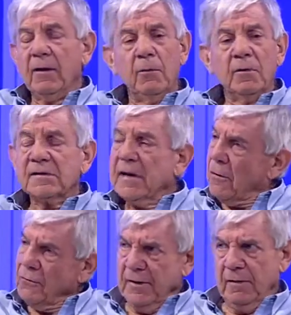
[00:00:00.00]
and there was
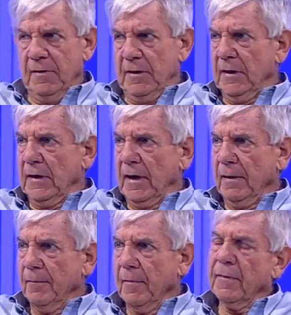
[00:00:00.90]
no TV in the
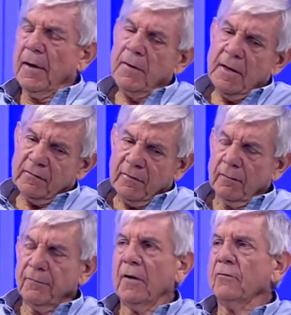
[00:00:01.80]
day. They only had
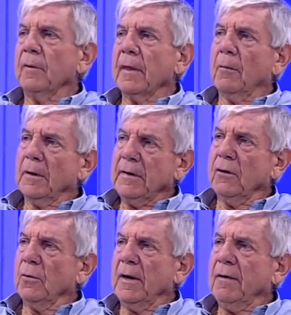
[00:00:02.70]
cell phones when they were
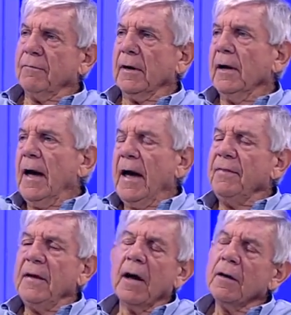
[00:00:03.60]
10 or 11,
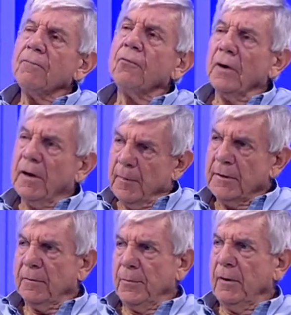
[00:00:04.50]
and then only for a
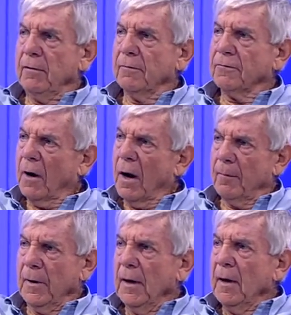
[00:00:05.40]
limited period of
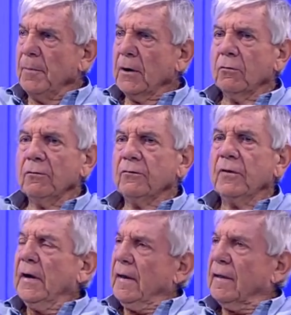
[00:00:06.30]
time
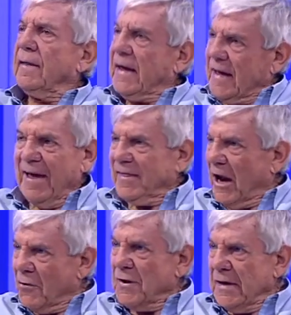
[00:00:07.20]
because they can,
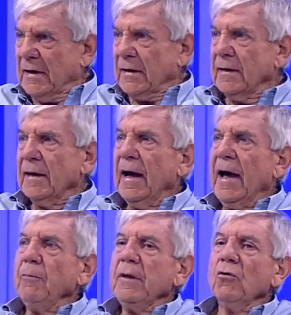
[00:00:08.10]
they don't need it.
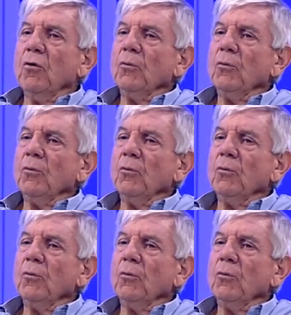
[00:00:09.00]
Mm. And we